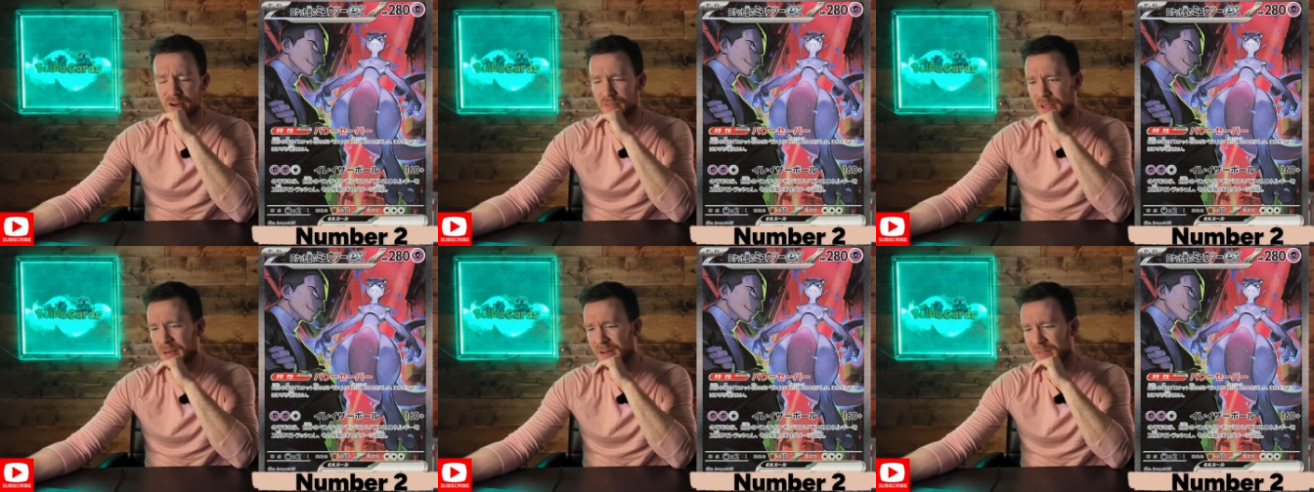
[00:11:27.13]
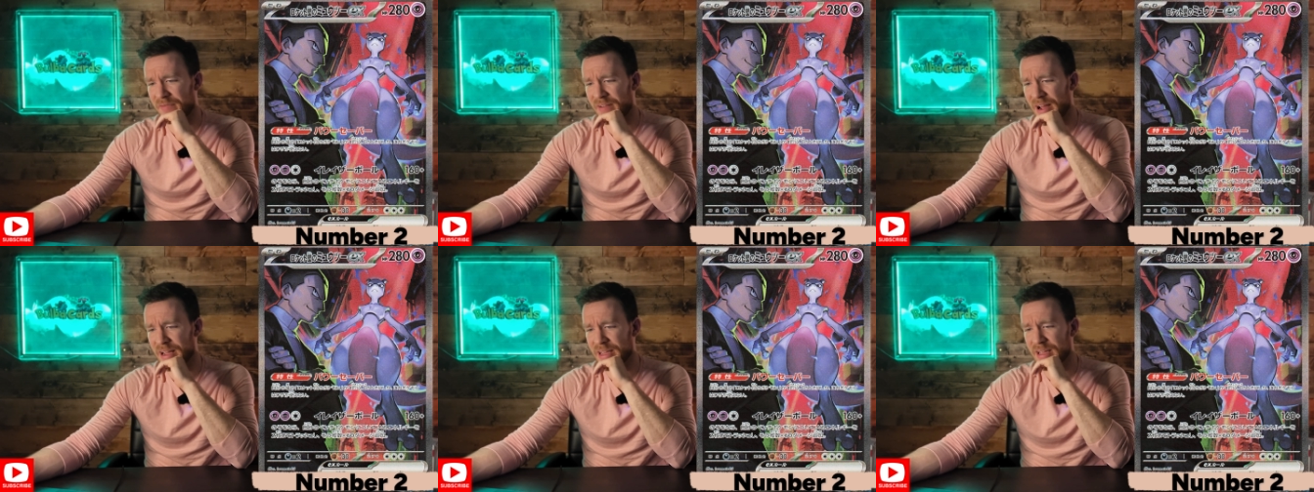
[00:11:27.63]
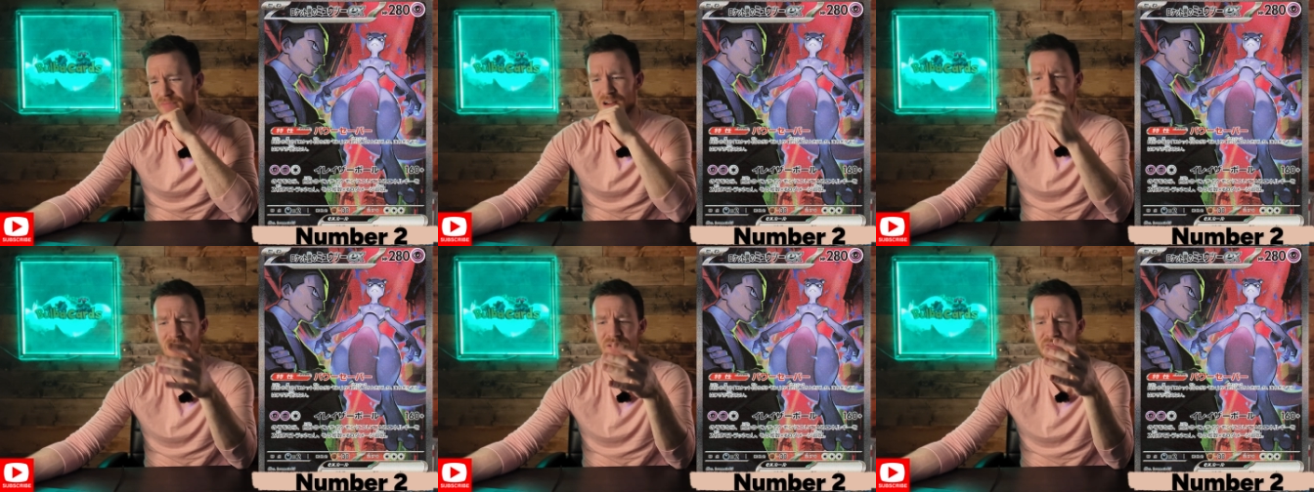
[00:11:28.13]
Are they about to fight? If they're
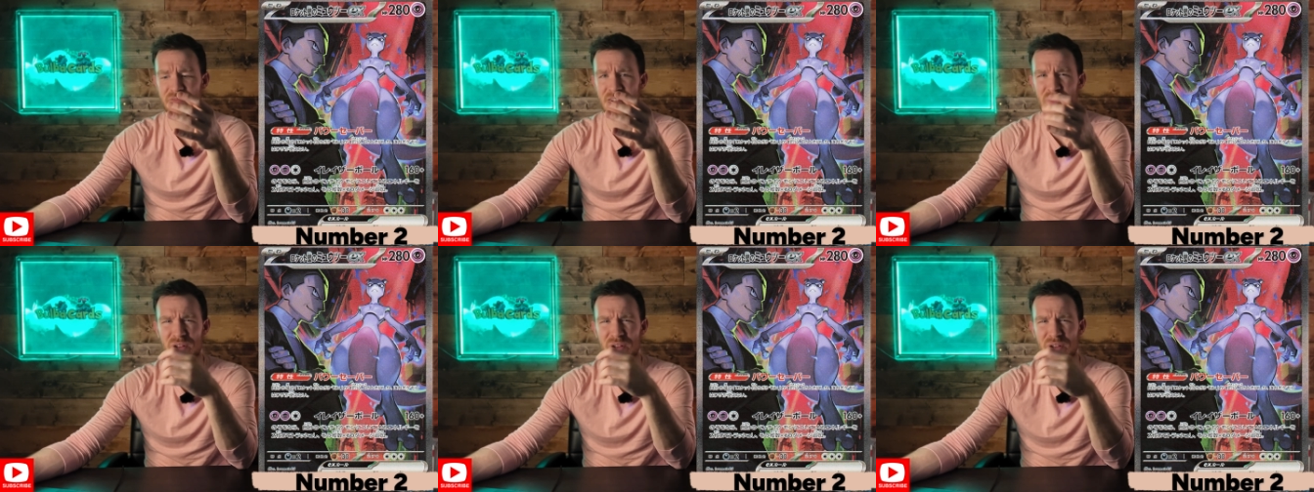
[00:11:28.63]
about to fight,